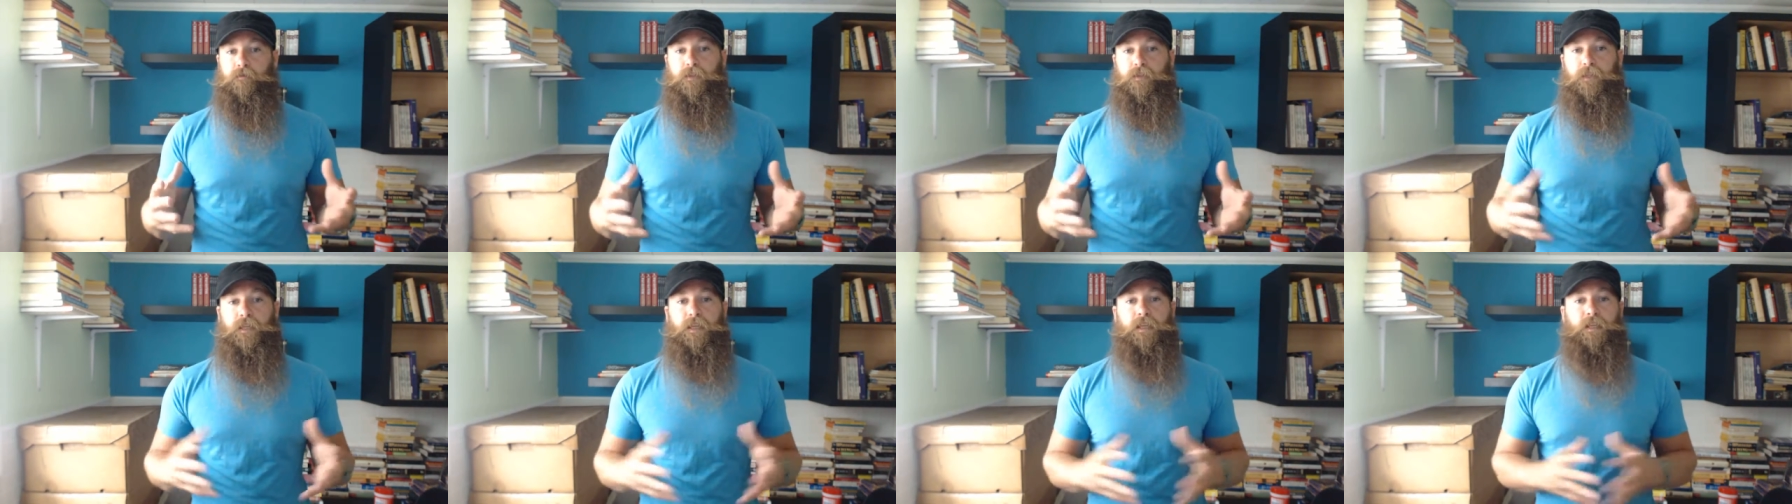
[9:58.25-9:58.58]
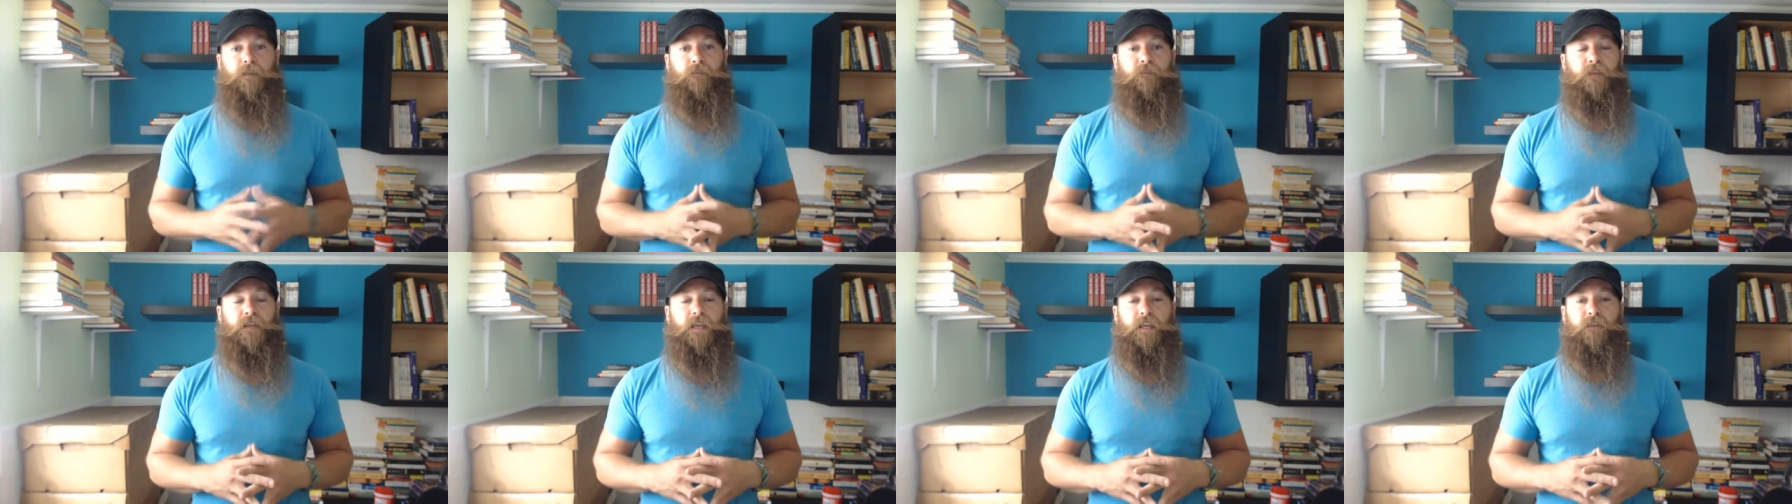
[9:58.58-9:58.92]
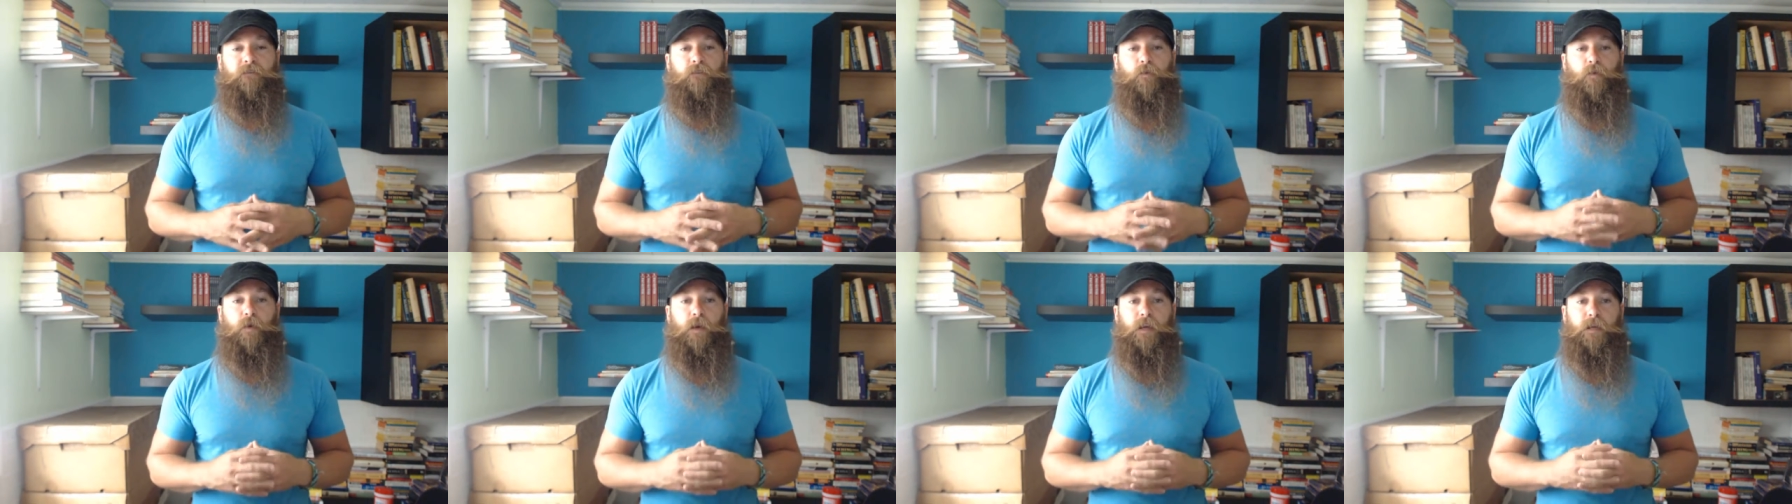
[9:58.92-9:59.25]
get in the
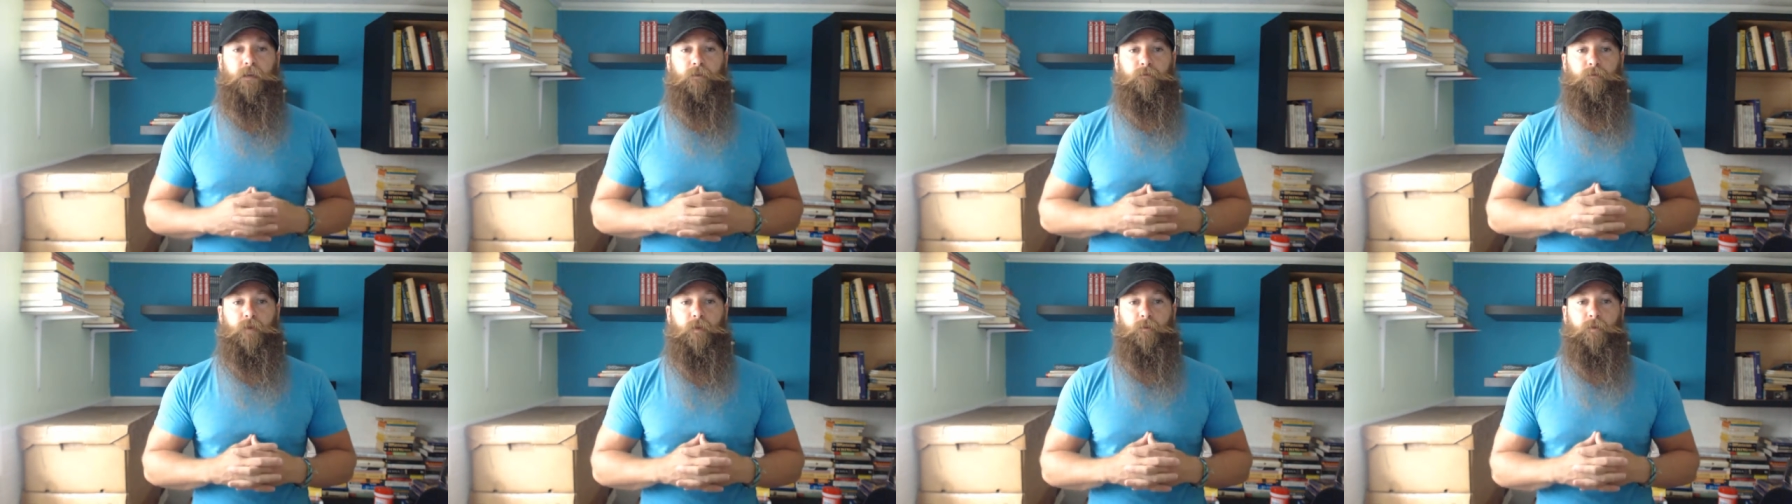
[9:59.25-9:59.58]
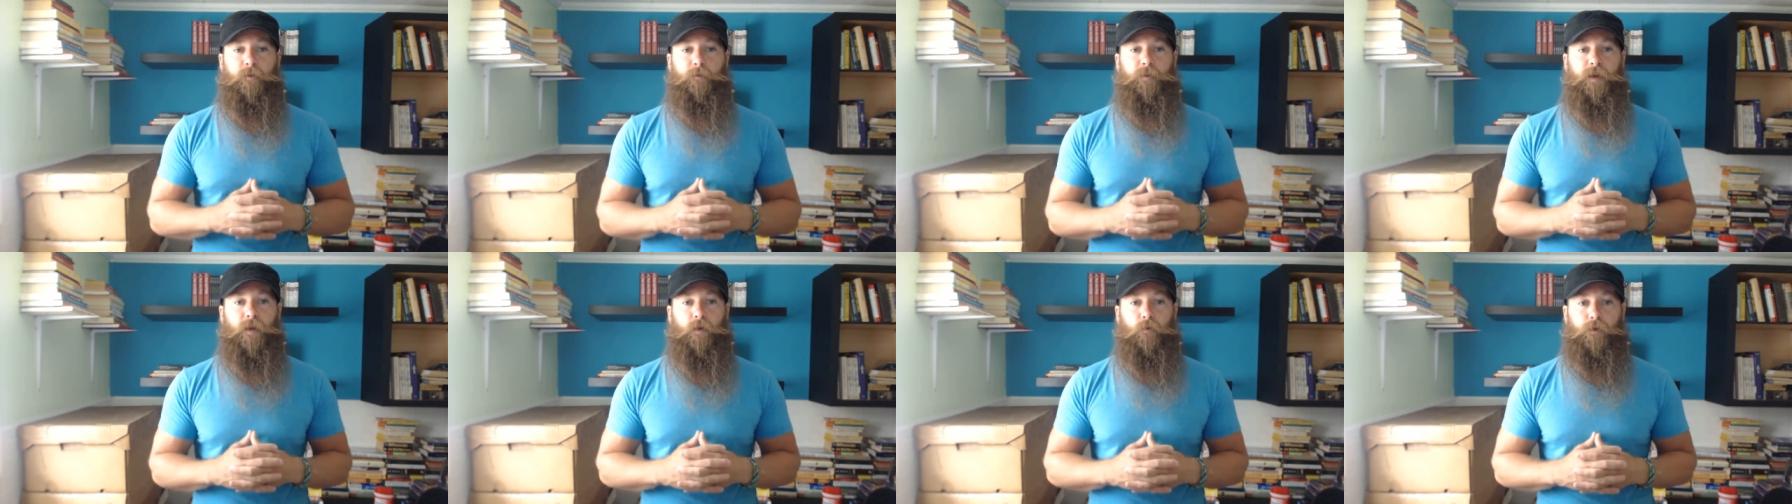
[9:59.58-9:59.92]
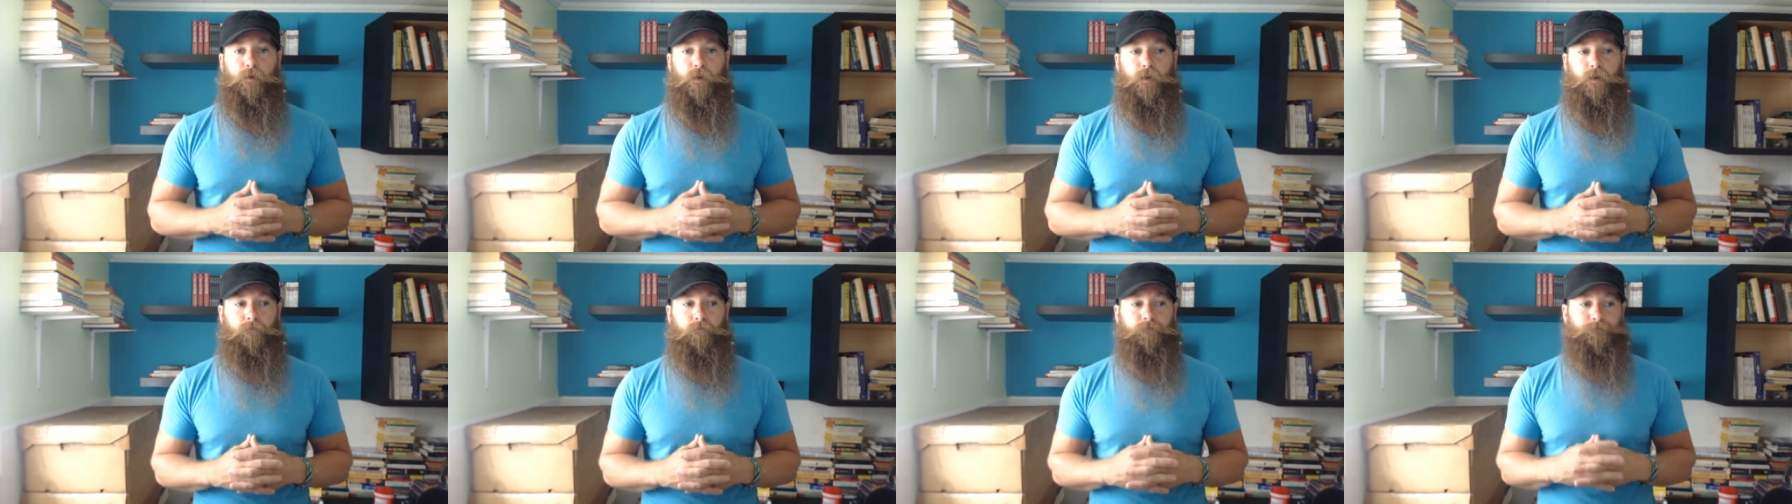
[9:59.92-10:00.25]
giveaway and maybe pick
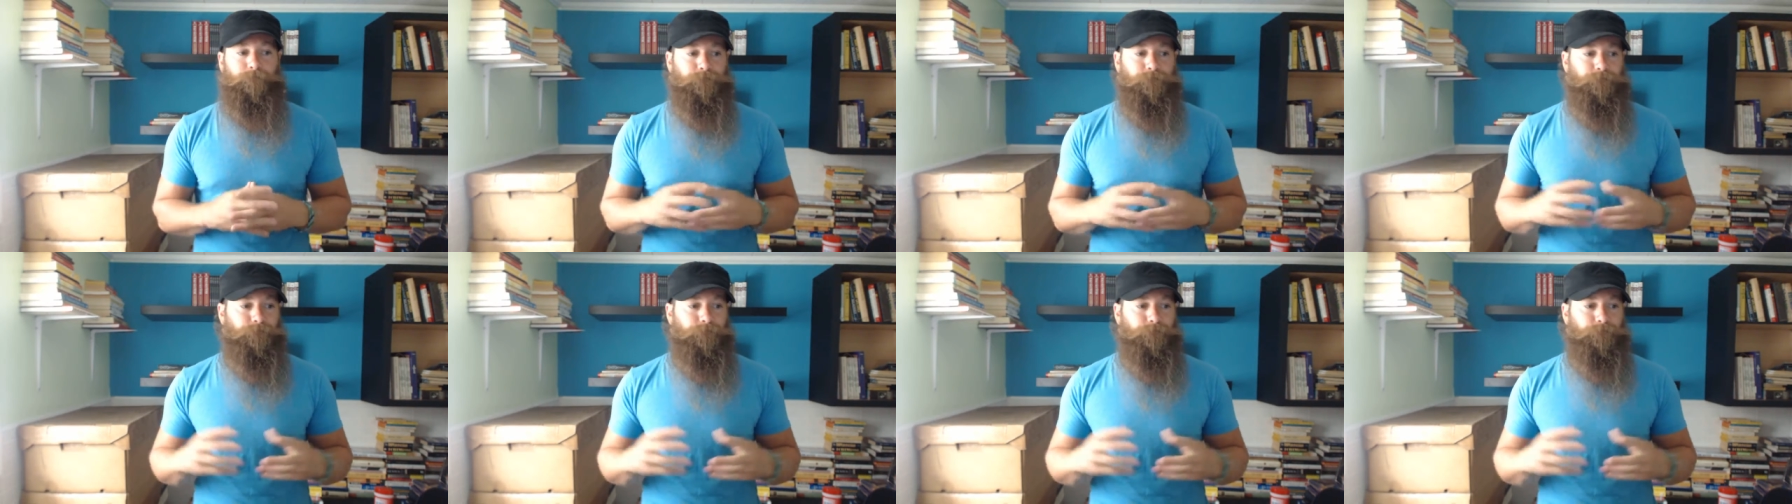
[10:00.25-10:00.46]
one up.